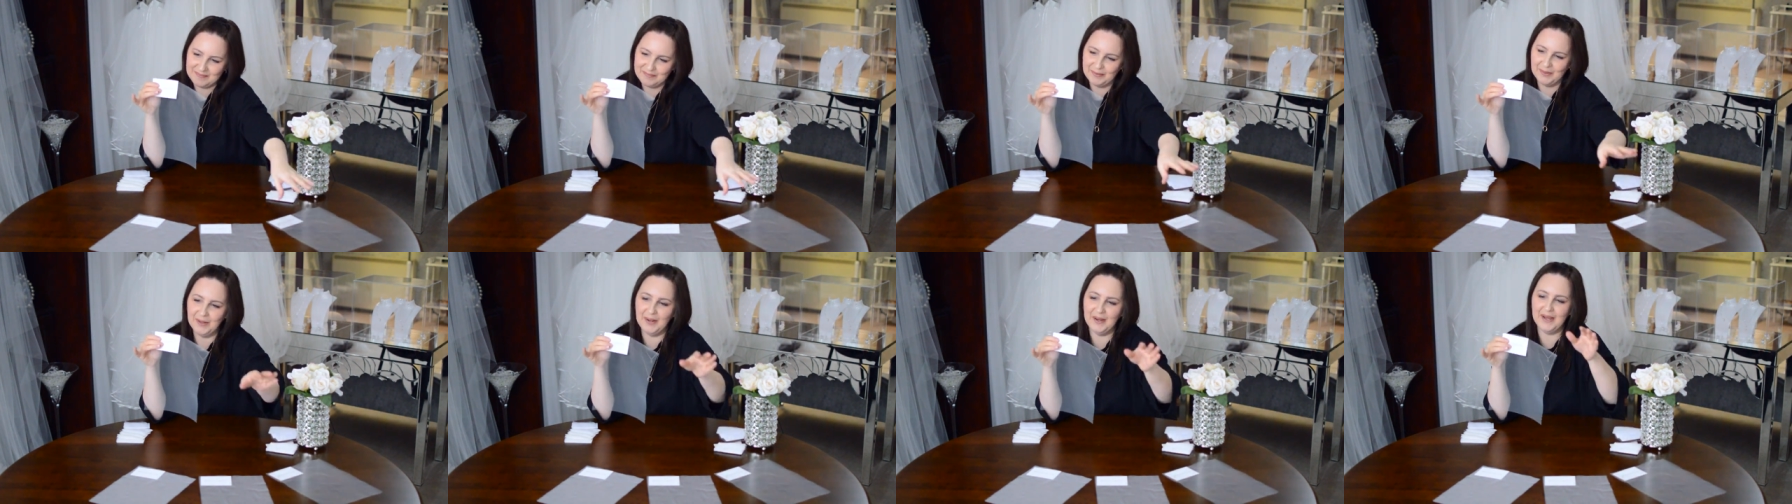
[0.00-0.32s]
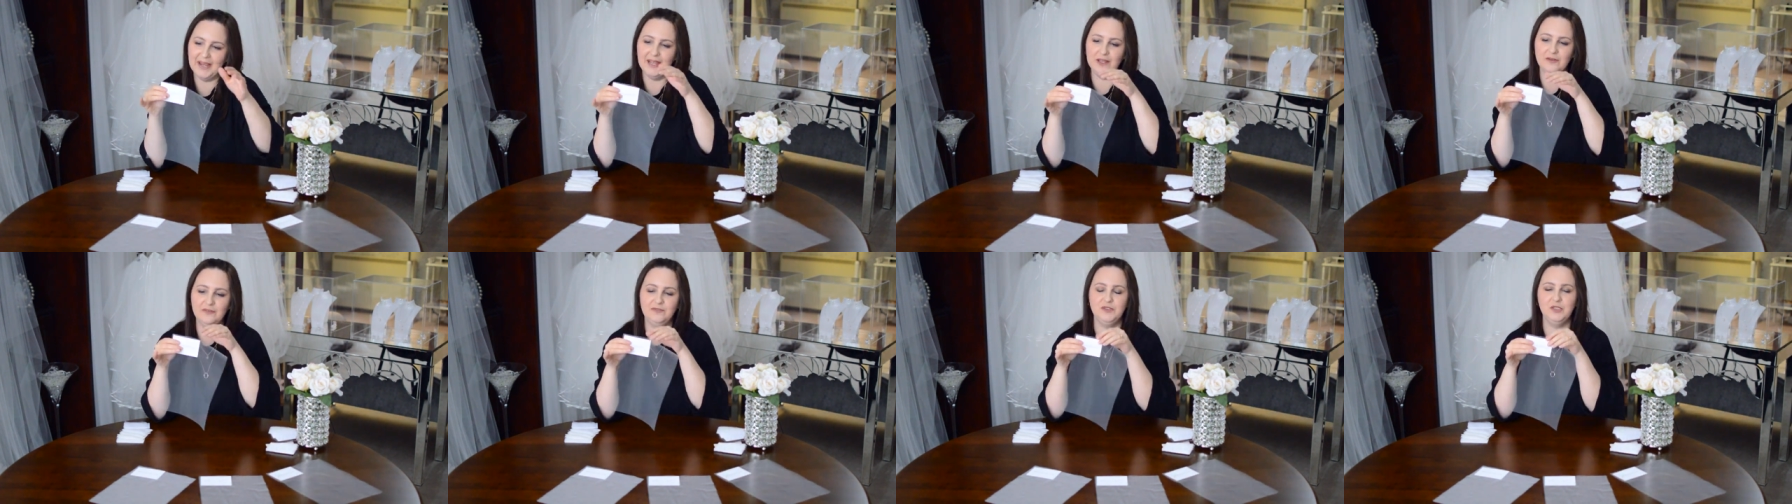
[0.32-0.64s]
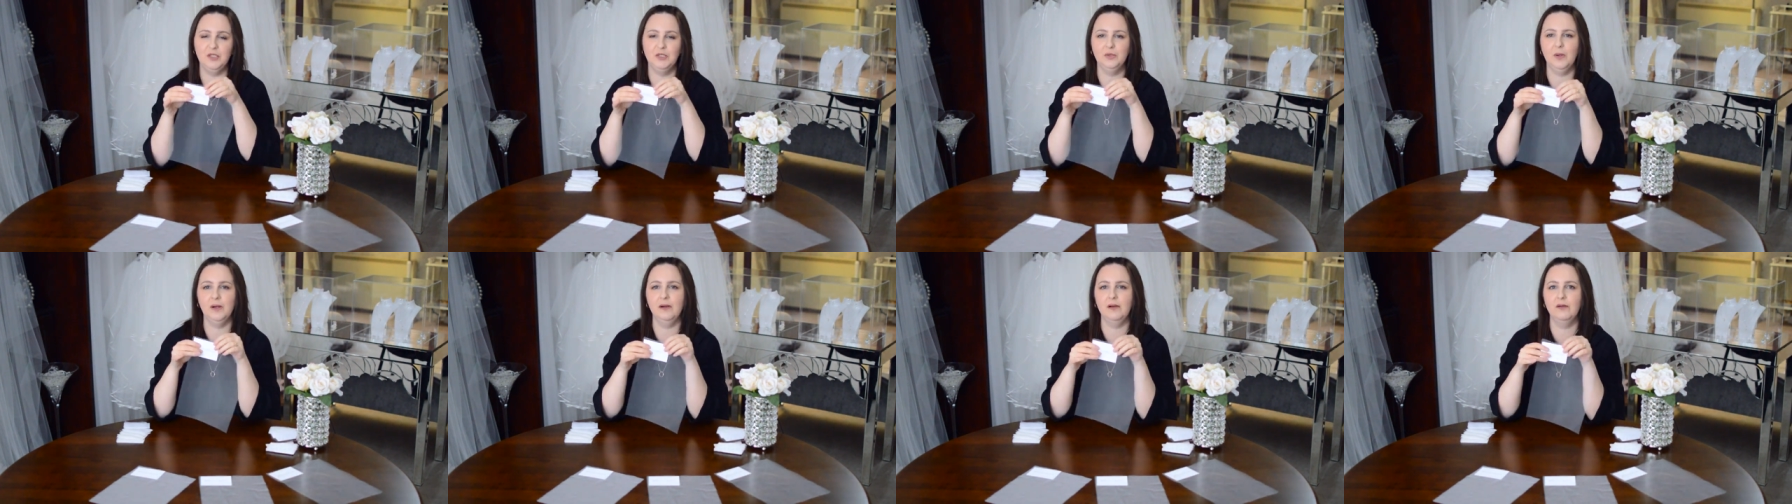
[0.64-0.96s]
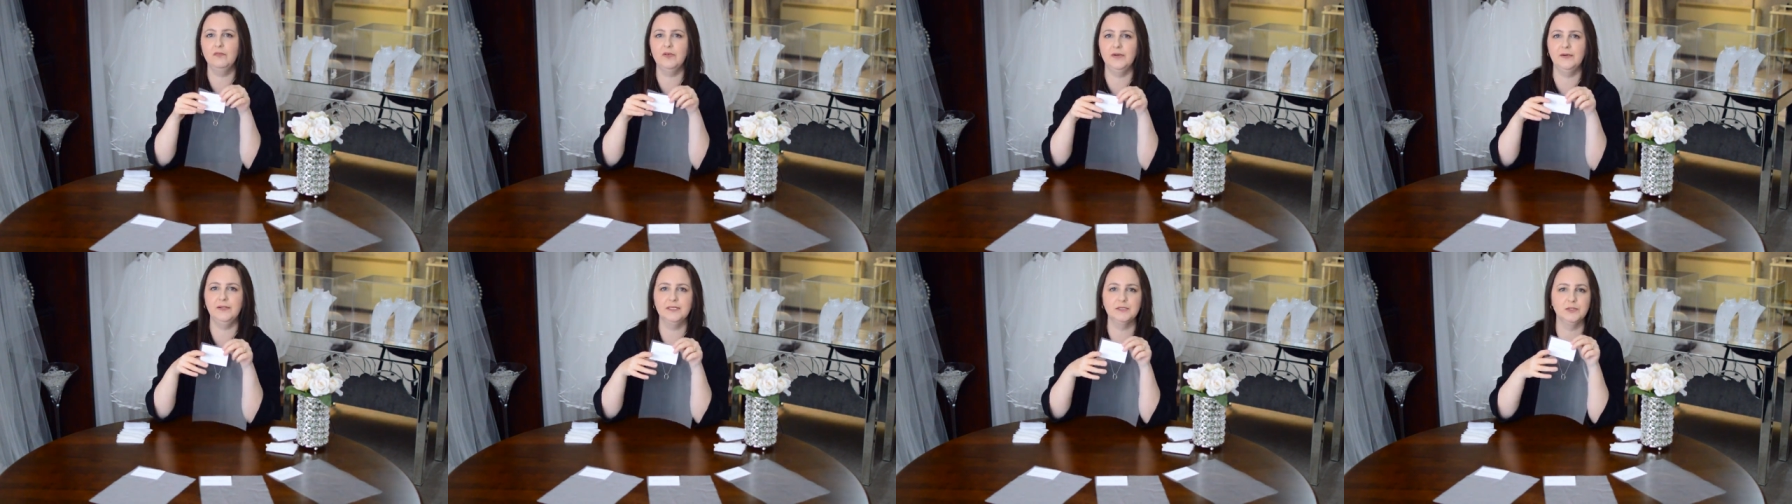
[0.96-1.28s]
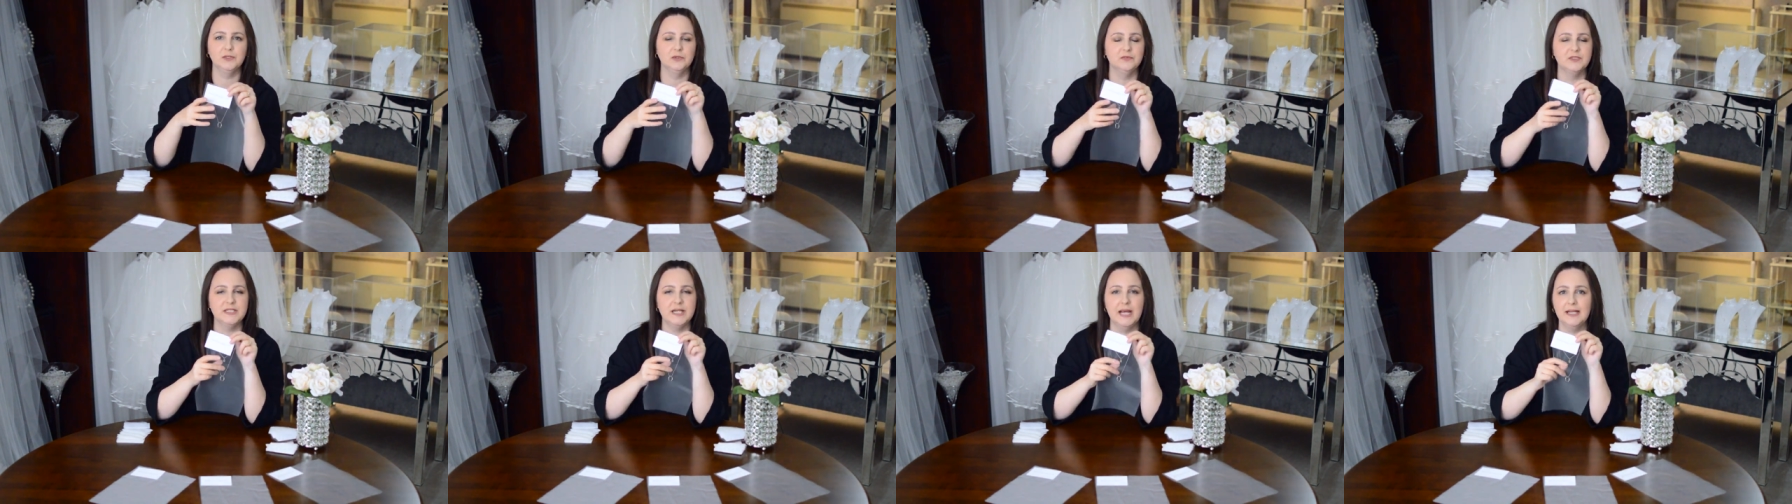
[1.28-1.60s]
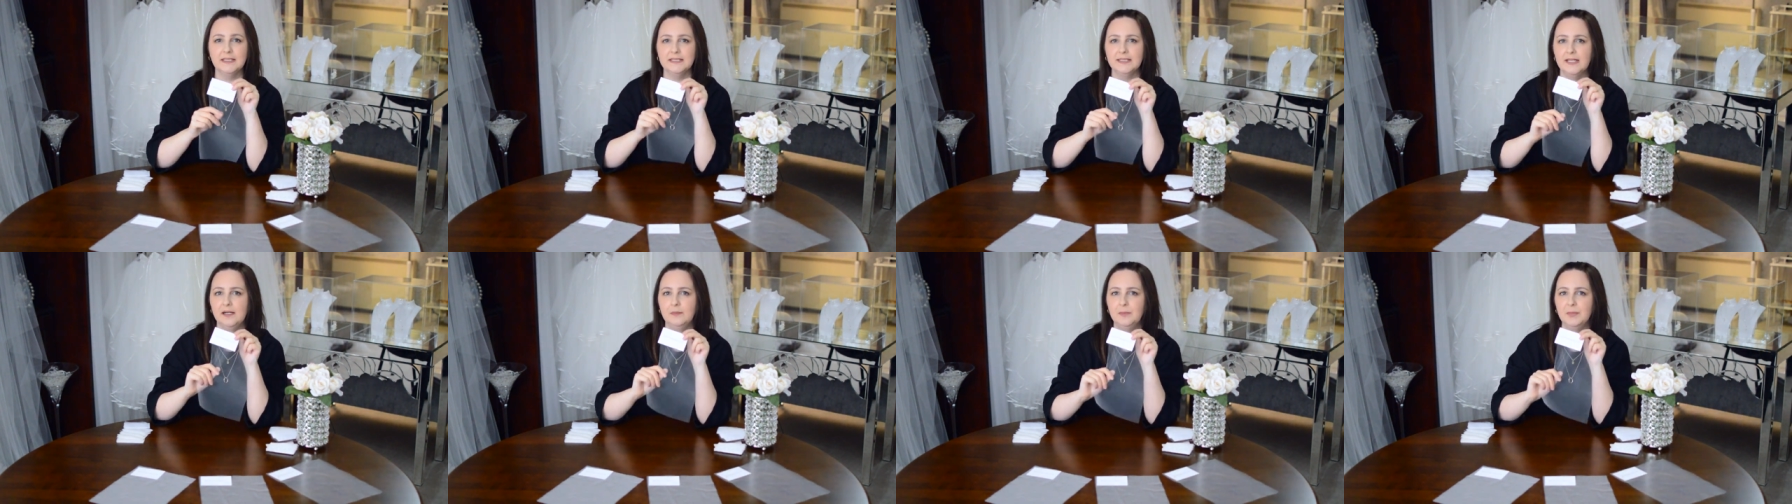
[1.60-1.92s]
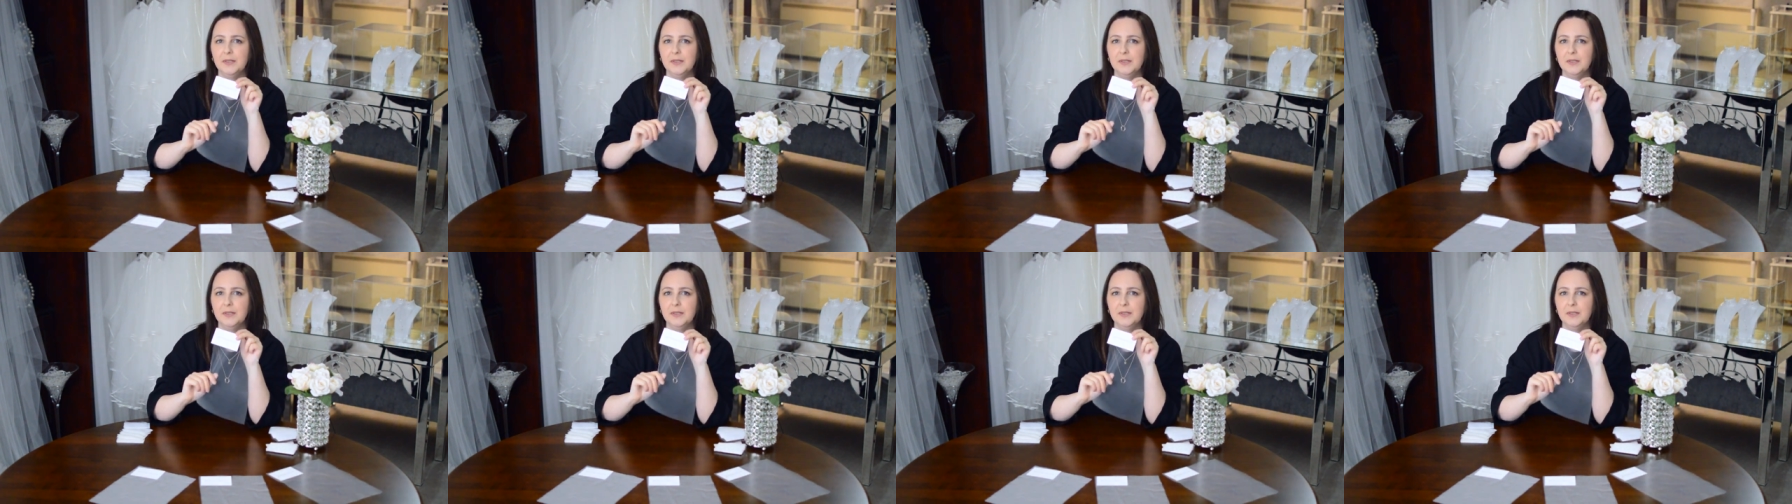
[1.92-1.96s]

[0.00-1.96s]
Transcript: But if you are a very sort of tactile